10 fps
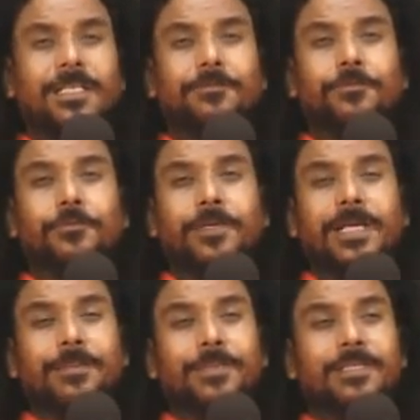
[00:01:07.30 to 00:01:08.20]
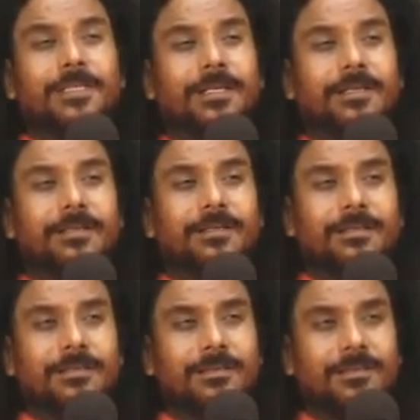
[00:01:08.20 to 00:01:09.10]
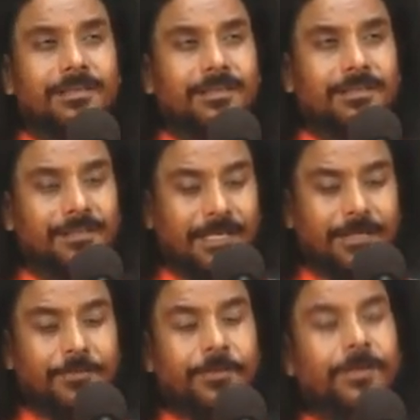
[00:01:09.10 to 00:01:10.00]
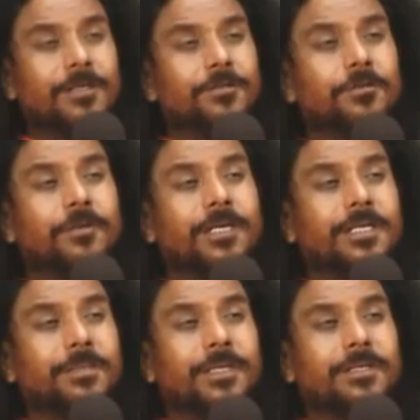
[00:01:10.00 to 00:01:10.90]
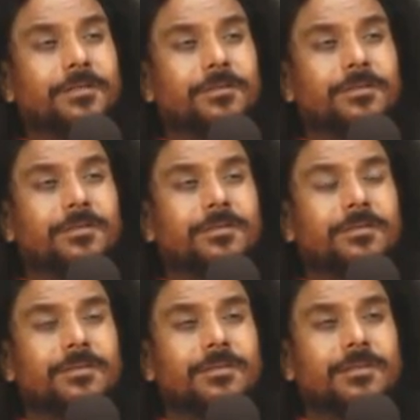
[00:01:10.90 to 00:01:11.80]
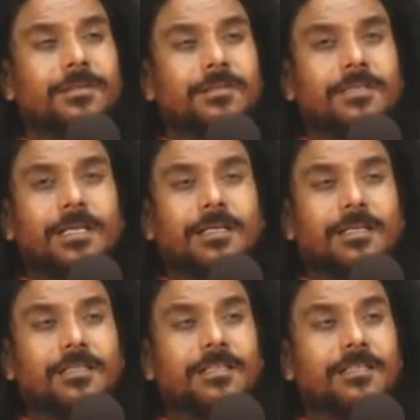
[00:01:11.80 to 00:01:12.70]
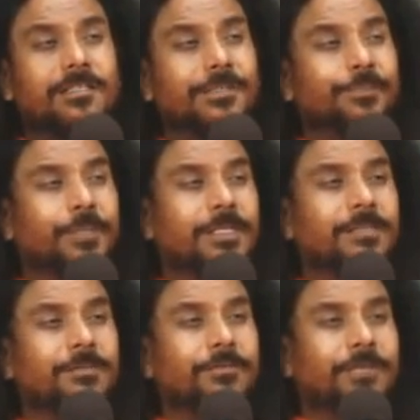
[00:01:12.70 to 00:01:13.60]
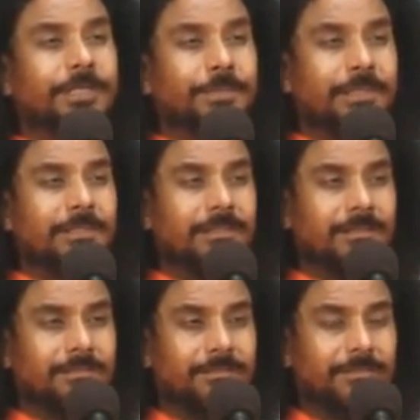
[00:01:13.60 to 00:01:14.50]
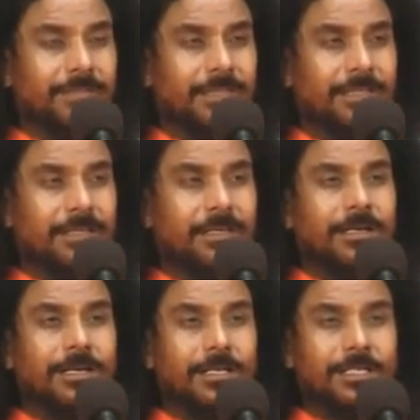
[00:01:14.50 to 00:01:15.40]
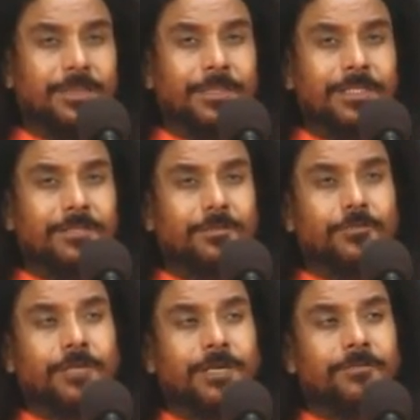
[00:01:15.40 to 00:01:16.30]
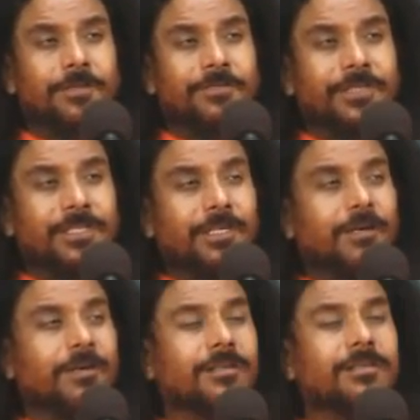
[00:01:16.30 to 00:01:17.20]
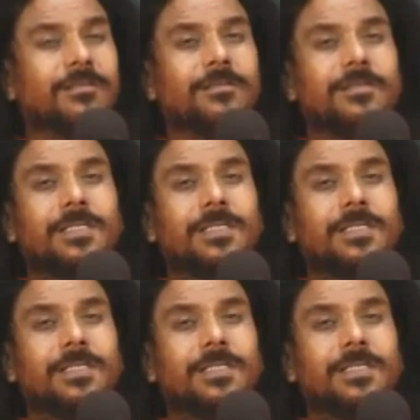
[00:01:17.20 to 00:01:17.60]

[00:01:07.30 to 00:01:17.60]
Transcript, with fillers: If we have decided that we want to know ultimate truth, that nothing is impossible for a person, ultimate truth we are one with the God,